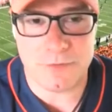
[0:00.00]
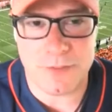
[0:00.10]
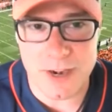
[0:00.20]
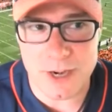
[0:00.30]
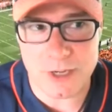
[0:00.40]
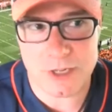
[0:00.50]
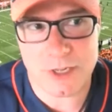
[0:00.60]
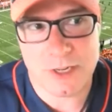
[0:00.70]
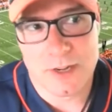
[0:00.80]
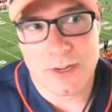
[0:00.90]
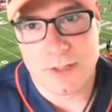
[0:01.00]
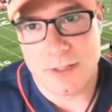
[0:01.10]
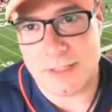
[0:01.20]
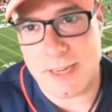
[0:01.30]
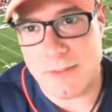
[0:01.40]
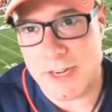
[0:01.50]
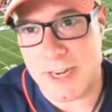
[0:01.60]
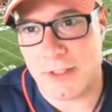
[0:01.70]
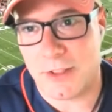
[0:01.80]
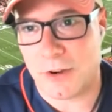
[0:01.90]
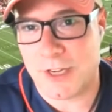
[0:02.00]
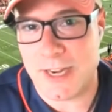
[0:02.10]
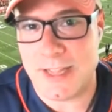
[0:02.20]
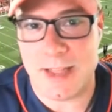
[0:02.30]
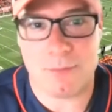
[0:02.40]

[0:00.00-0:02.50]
finish, that's 17-13.